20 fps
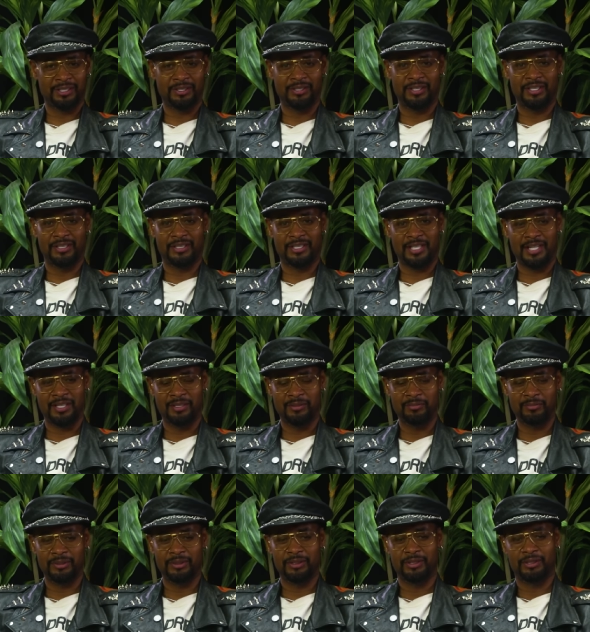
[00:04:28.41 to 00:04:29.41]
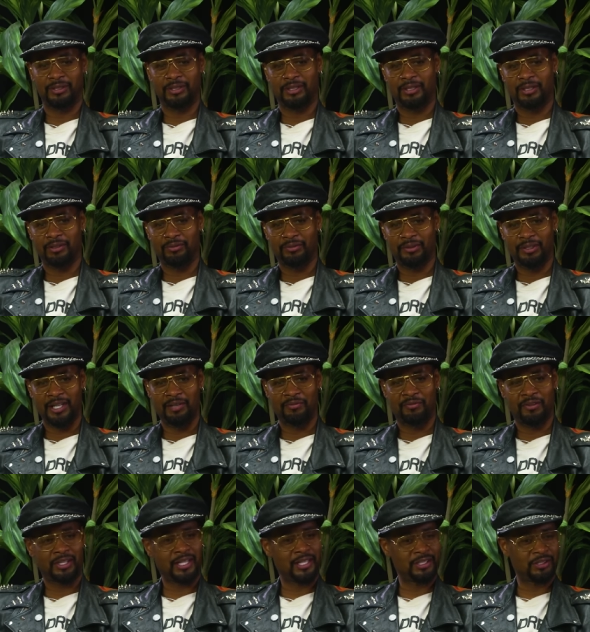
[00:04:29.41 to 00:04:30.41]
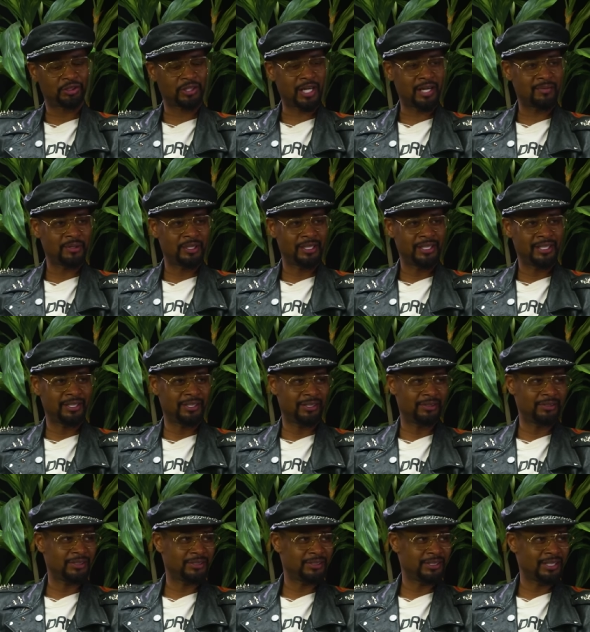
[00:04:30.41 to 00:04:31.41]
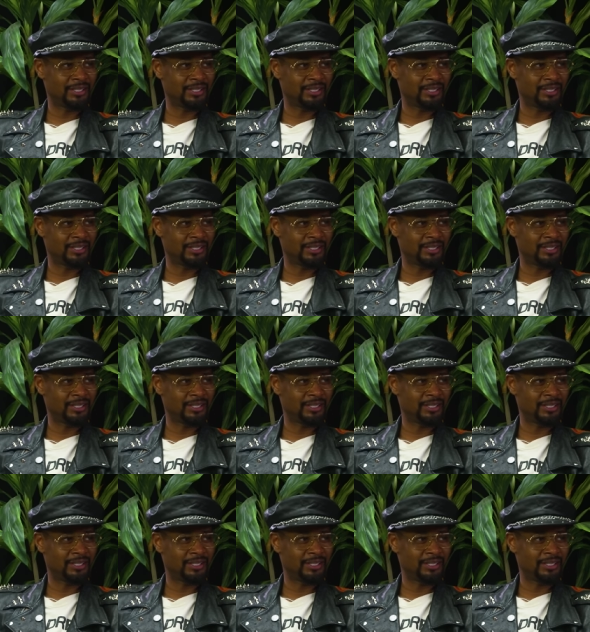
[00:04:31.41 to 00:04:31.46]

So anytime where they feel like dropping in on us,